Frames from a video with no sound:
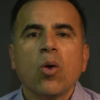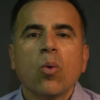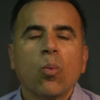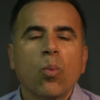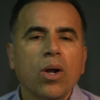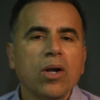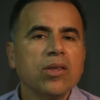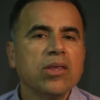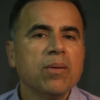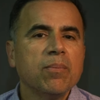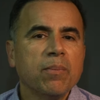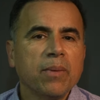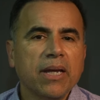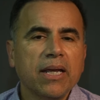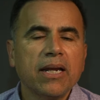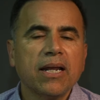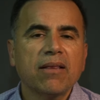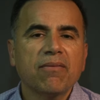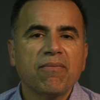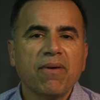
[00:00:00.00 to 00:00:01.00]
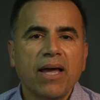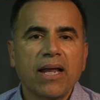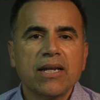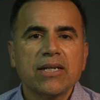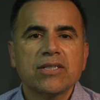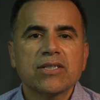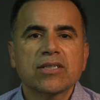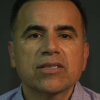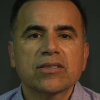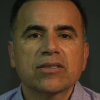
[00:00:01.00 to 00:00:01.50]
One of the main
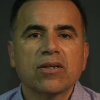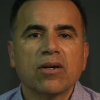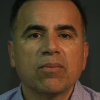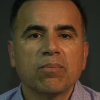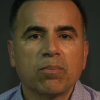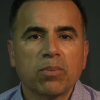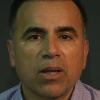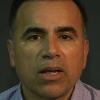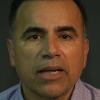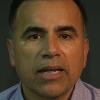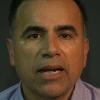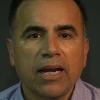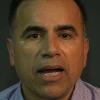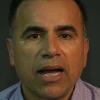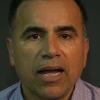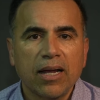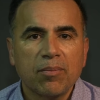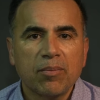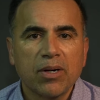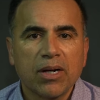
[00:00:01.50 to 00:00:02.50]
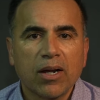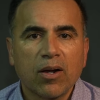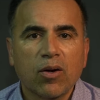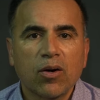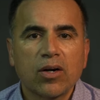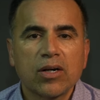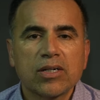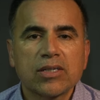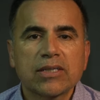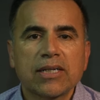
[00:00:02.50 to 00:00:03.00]
advantages of plug-in hybrid
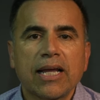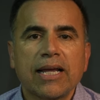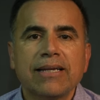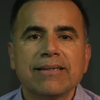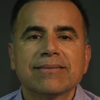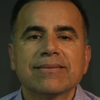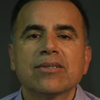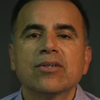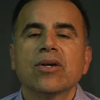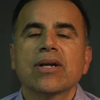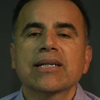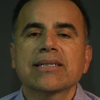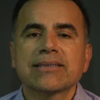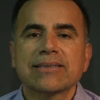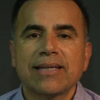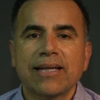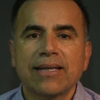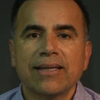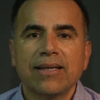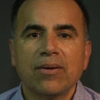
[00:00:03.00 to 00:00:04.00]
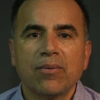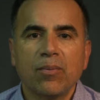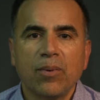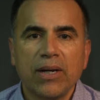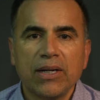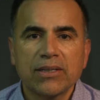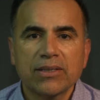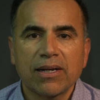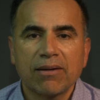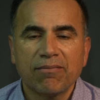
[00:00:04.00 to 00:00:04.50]
cars is their extended
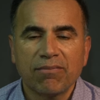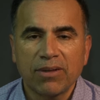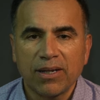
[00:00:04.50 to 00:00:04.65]
range and